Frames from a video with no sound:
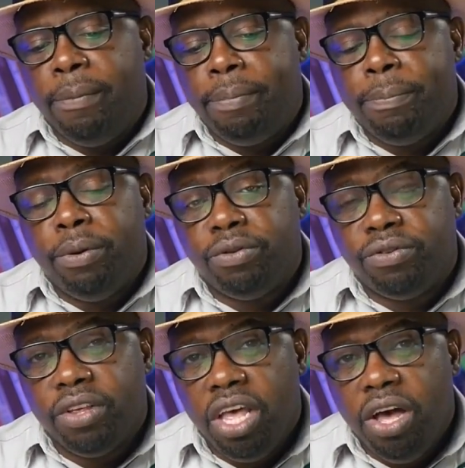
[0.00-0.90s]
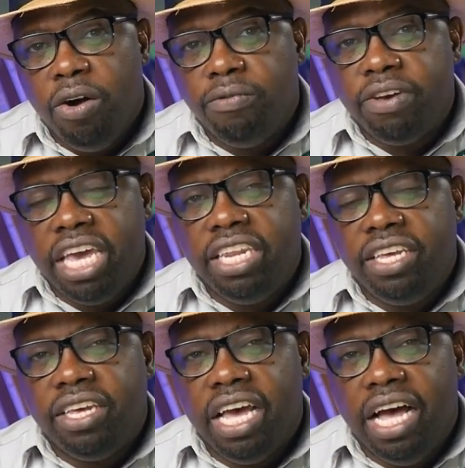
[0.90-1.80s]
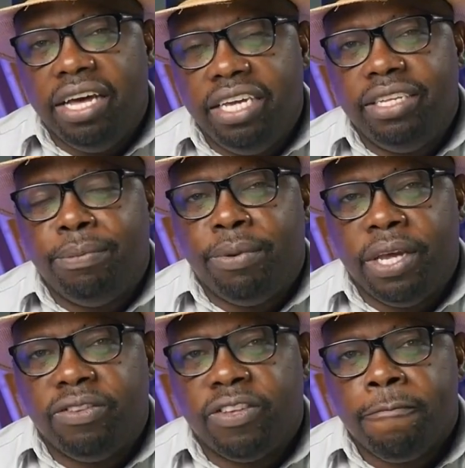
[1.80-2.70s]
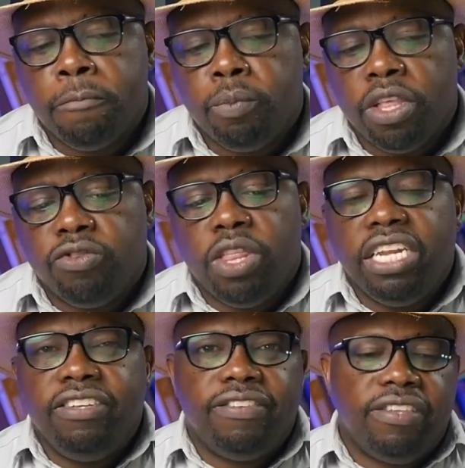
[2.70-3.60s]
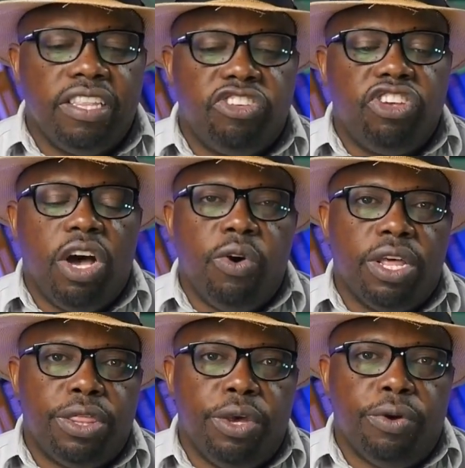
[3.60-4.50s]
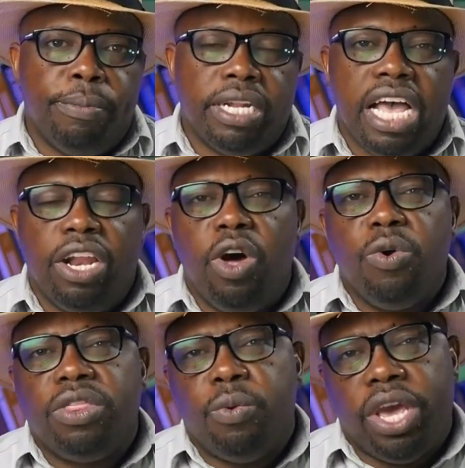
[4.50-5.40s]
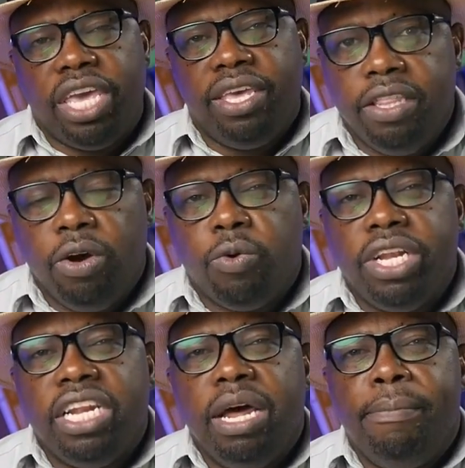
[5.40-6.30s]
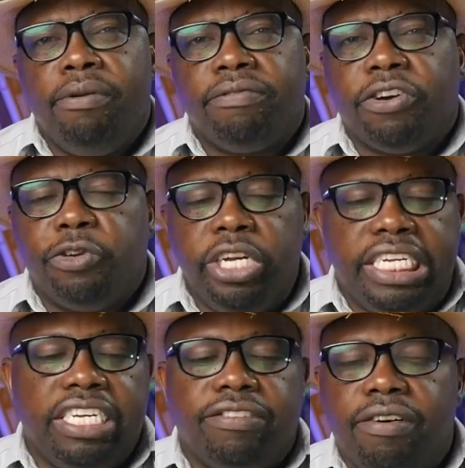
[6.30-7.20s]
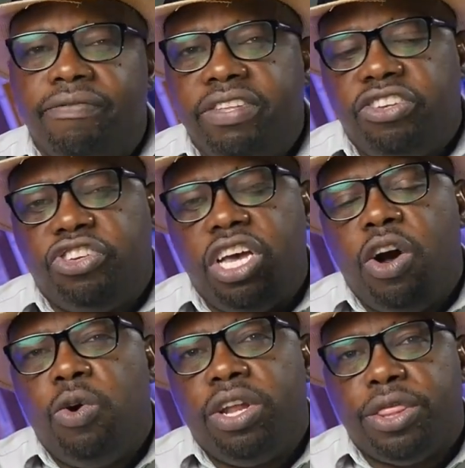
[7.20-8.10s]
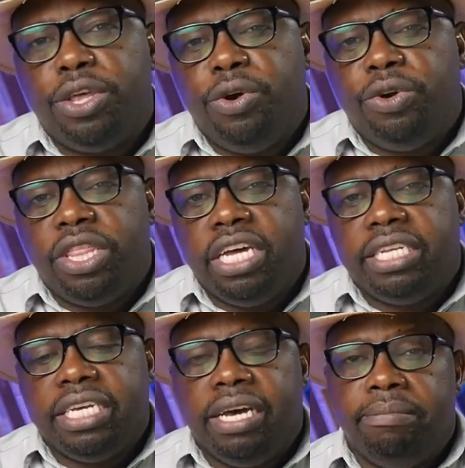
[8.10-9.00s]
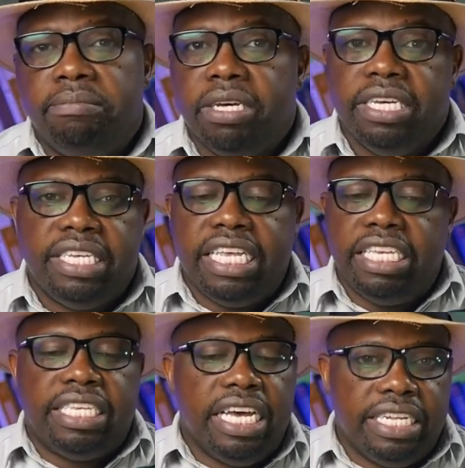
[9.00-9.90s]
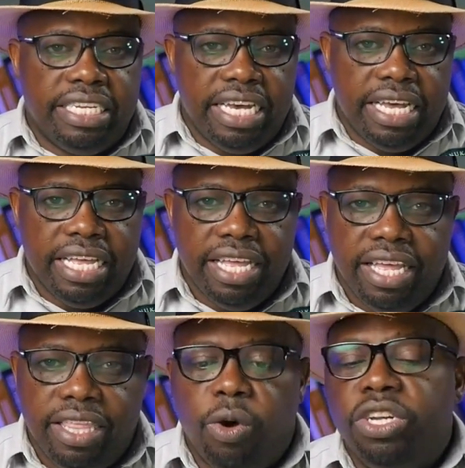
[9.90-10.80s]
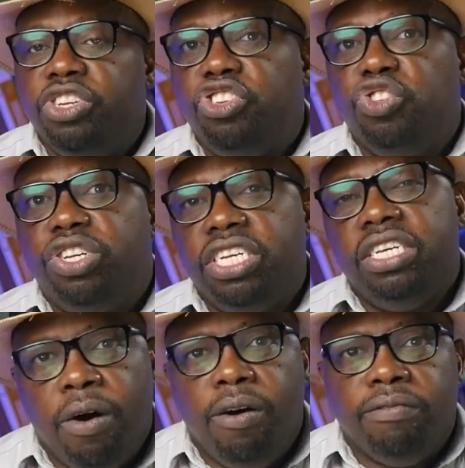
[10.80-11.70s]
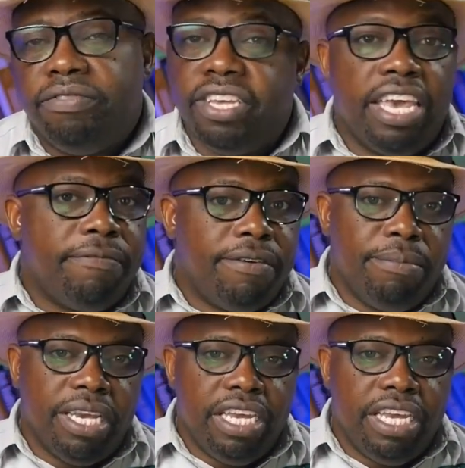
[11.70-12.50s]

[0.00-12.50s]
purpose of any enterprise. So that is the shareholder theory. But along the way, there were quite a number of critics of this shareholder theory that states that the only duty of, say, a farming